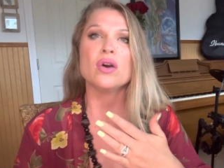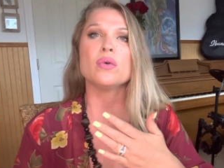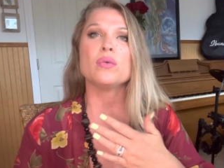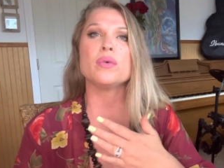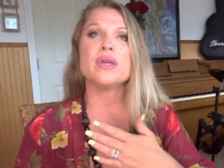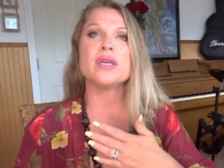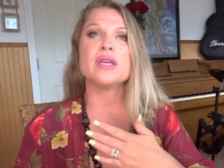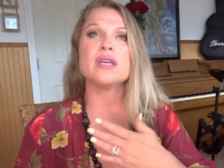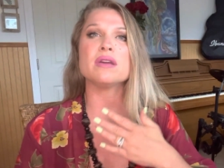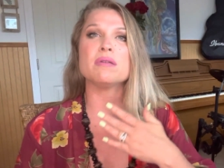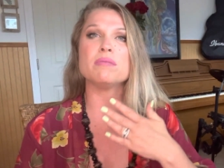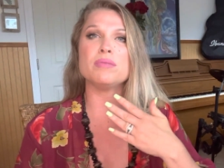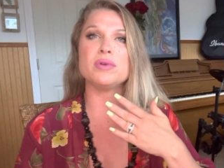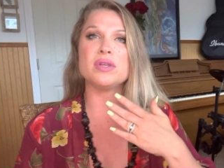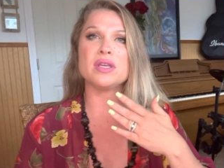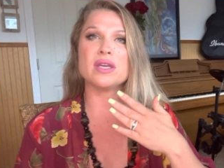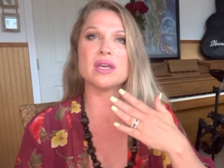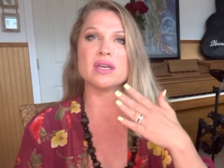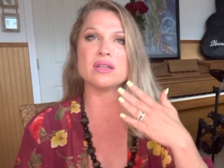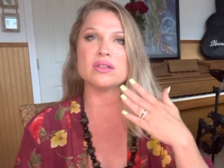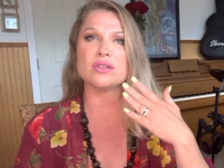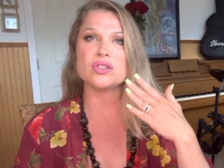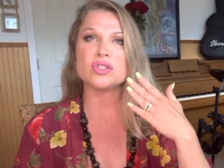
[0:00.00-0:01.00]
We can
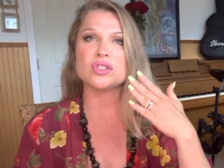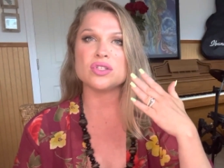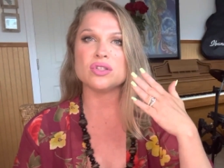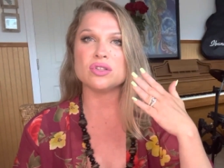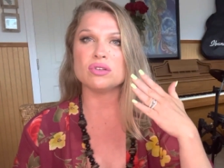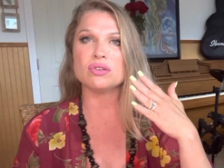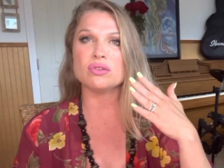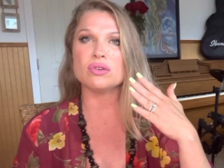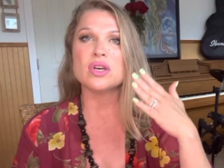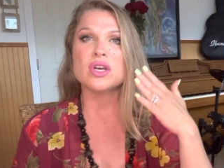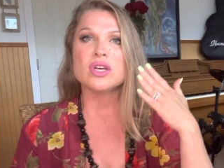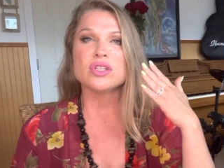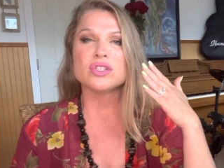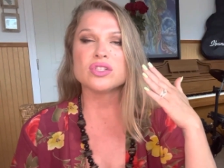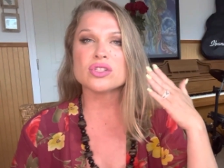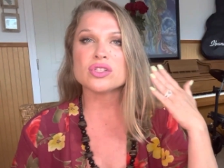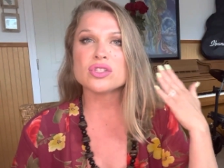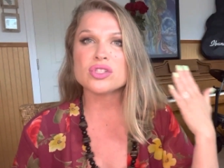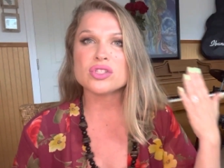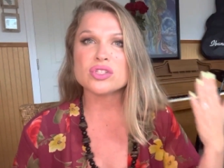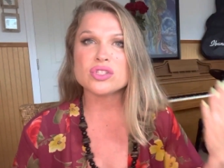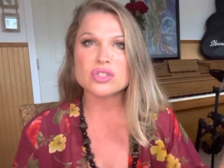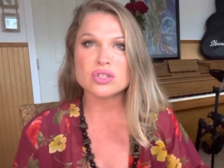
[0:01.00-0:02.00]
begin to
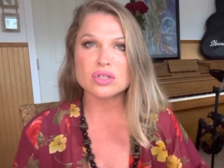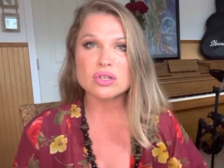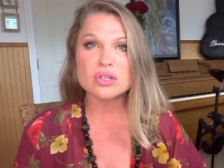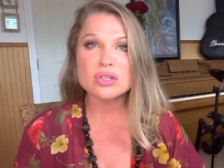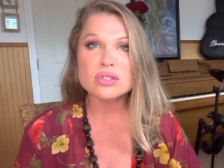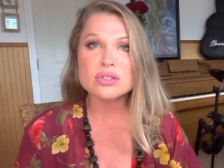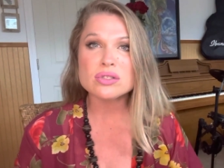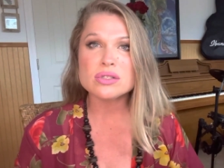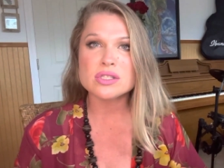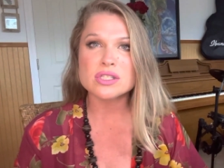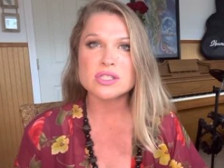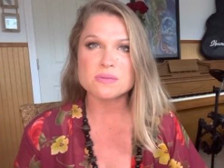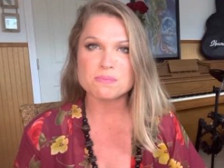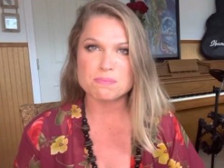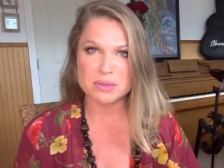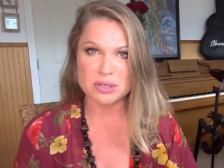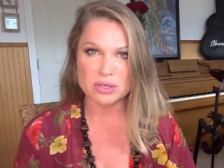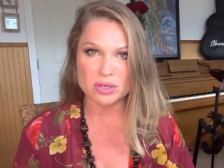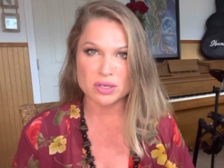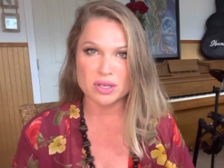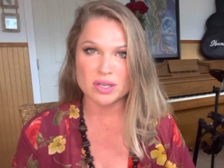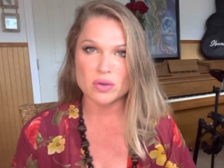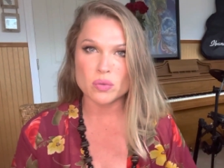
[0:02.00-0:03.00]
discern
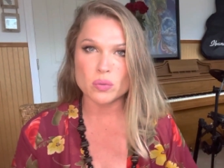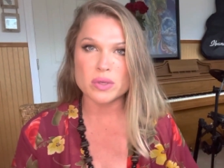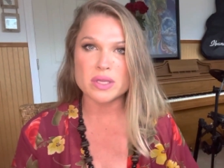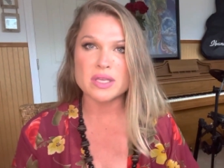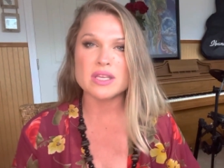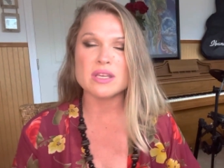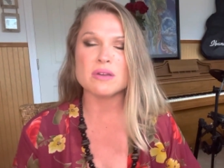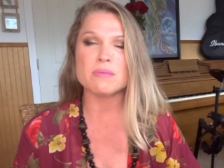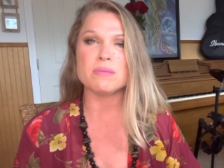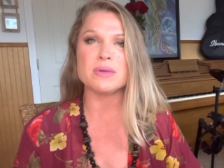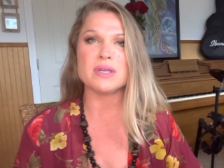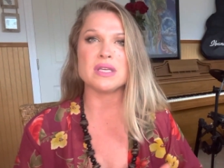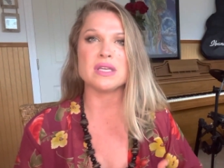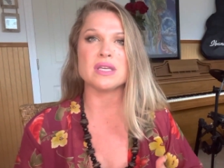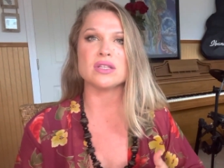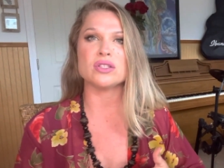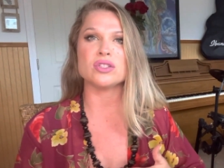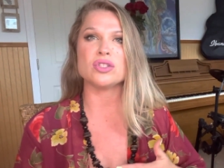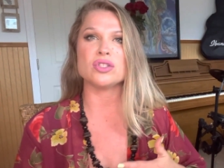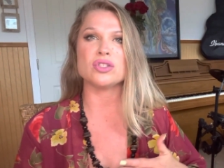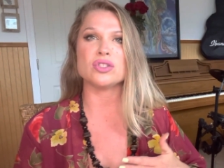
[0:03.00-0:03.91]
spirit. We can begin to